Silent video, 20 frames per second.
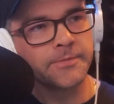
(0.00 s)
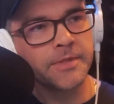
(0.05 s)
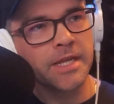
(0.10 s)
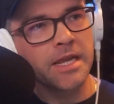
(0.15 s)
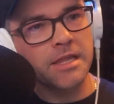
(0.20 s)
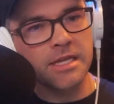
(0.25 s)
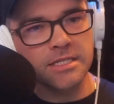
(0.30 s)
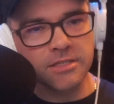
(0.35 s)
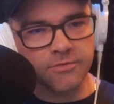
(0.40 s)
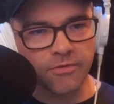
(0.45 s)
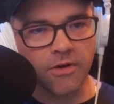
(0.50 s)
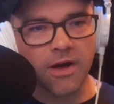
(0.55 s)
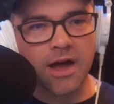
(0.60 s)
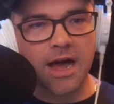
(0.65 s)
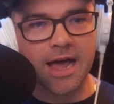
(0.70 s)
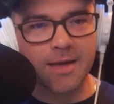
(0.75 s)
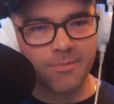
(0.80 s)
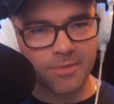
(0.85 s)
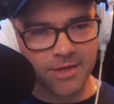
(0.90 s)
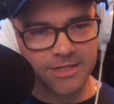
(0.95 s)
There's a
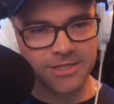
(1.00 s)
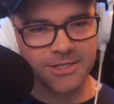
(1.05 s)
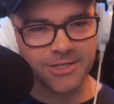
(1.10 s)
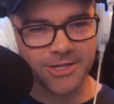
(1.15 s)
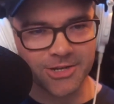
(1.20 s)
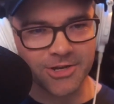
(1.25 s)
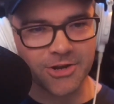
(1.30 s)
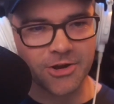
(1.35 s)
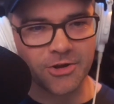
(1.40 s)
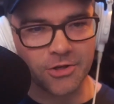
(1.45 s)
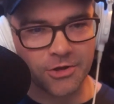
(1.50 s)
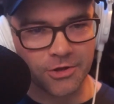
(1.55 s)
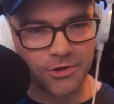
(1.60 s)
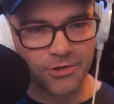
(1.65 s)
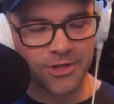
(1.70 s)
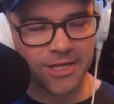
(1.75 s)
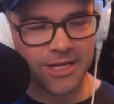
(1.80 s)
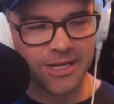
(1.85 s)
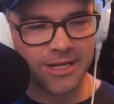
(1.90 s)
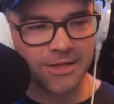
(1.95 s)
vibe. There's
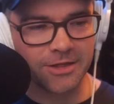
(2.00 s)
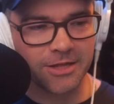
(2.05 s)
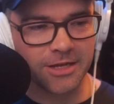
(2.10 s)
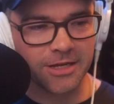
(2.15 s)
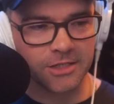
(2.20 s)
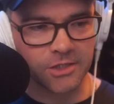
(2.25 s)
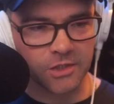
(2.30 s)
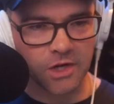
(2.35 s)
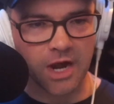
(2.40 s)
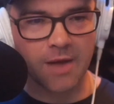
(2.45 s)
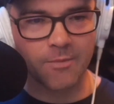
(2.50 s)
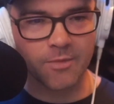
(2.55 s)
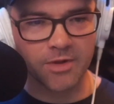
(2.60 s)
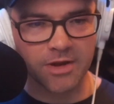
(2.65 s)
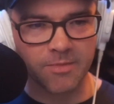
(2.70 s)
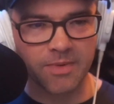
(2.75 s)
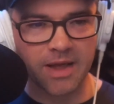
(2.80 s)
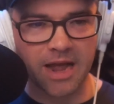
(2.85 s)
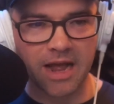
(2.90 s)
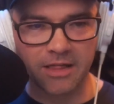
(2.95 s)
the excitement
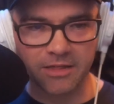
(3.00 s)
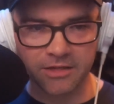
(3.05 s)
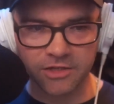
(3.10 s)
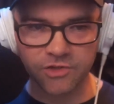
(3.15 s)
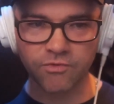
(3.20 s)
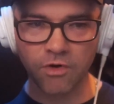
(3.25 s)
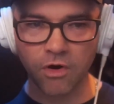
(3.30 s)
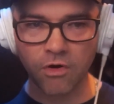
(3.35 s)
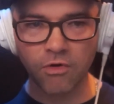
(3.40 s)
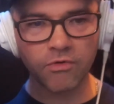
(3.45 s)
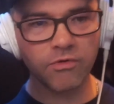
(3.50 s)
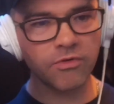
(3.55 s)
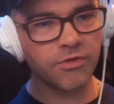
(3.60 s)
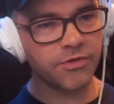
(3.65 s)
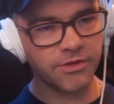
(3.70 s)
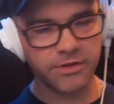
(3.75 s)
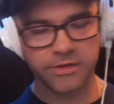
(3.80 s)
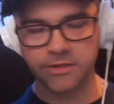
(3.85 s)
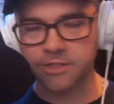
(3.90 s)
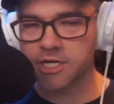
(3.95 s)
about this role,
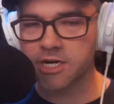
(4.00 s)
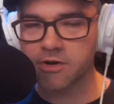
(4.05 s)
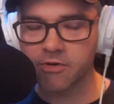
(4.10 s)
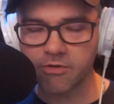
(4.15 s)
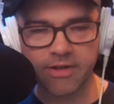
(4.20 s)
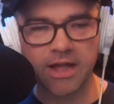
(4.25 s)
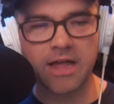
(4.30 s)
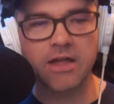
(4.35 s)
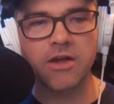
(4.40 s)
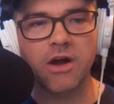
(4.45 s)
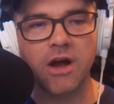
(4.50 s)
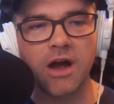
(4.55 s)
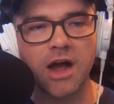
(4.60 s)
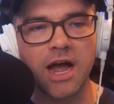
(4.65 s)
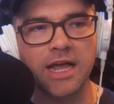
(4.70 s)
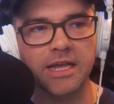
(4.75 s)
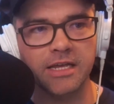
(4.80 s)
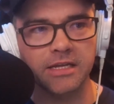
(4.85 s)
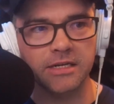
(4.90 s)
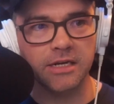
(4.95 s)
generative
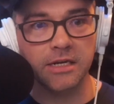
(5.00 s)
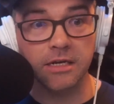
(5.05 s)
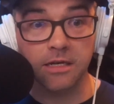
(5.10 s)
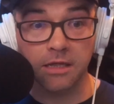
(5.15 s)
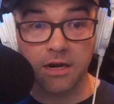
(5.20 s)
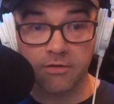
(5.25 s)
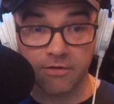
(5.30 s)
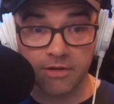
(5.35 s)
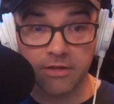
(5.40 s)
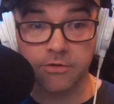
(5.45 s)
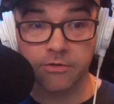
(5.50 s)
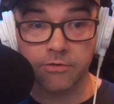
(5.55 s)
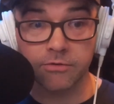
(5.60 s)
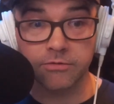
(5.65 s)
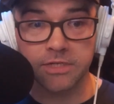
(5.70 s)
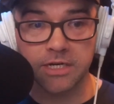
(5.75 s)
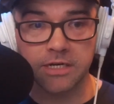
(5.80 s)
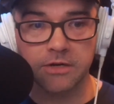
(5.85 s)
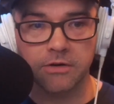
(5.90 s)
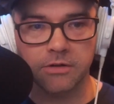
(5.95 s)
AI, and a lot of other cool
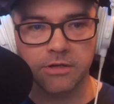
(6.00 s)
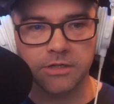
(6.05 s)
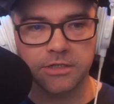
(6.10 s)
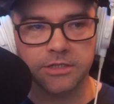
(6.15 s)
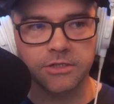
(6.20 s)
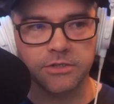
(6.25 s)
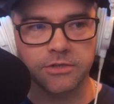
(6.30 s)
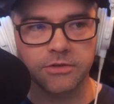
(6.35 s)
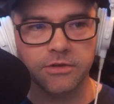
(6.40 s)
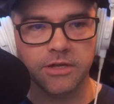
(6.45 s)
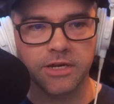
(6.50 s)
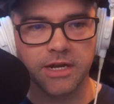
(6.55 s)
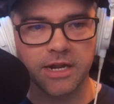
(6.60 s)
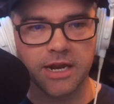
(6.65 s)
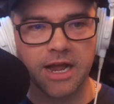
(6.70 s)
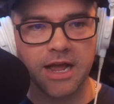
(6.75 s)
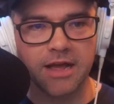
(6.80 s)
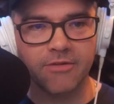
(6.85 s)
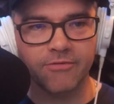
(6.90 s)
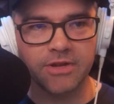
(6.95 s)
technologies too that are going
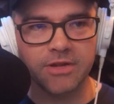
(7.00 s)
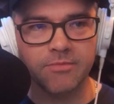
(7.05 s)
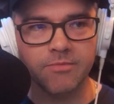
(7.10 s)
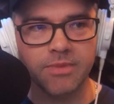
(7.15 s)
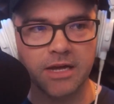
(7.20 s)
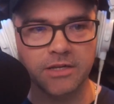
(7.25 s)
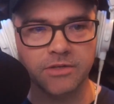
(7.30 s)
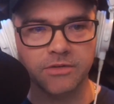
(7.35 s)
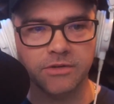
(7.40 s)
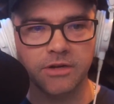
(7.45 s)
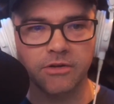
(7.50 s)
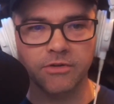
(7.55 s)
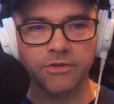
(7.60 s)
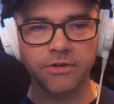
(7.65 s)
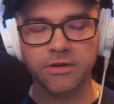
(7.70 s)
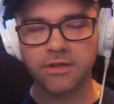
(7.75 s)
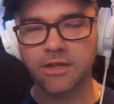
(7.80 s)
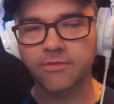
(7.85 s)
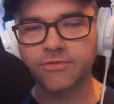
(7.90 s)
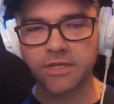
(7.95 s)
to have an impact on healthcare.
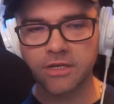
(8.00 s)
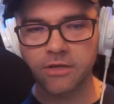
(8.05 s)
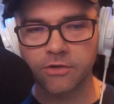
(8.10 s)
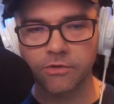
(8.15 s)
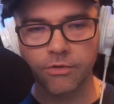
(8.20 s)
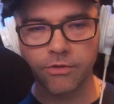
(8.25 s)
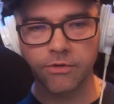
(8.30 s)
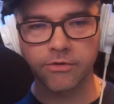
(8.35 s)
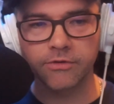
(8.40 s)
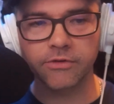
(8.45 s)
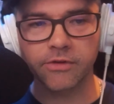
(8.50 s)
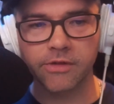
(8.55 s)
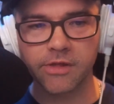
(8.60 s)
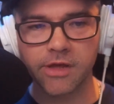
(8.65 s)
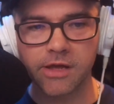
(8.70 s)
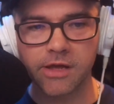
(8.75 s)
I'd love to hear your thoughts on that.